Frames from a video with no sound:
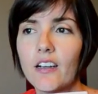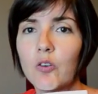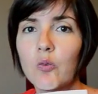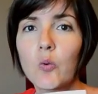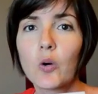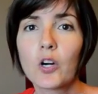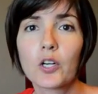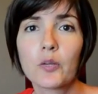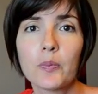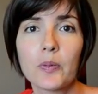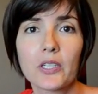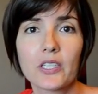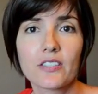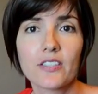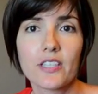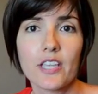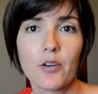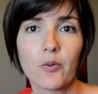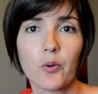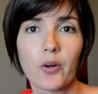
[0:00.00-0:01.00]
workbooks
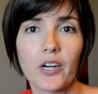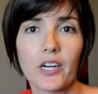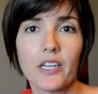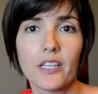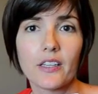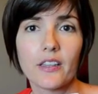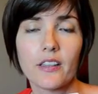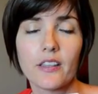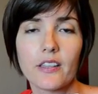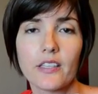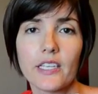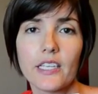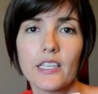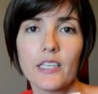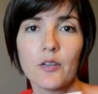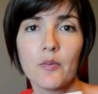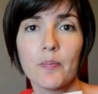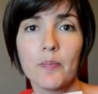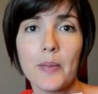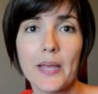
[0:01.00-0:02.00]
that were in
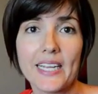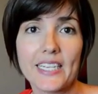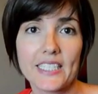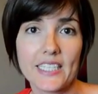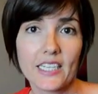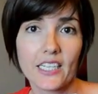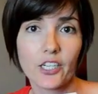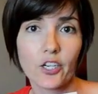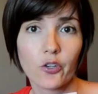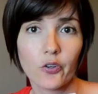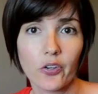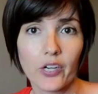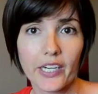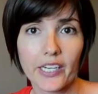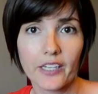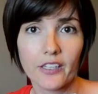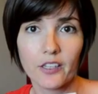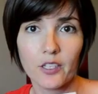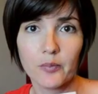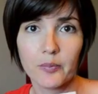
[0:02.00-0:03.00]
the basic
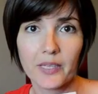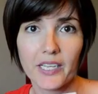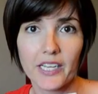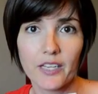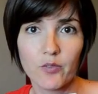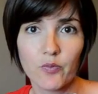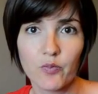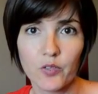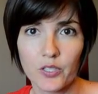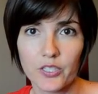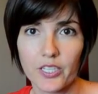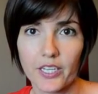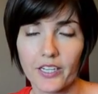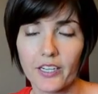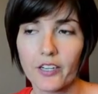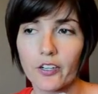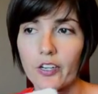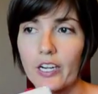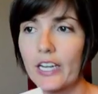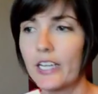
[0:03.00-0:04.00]
curriculum kit for
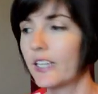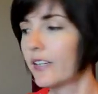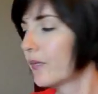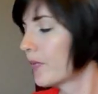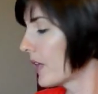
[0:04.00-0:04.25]
second grade.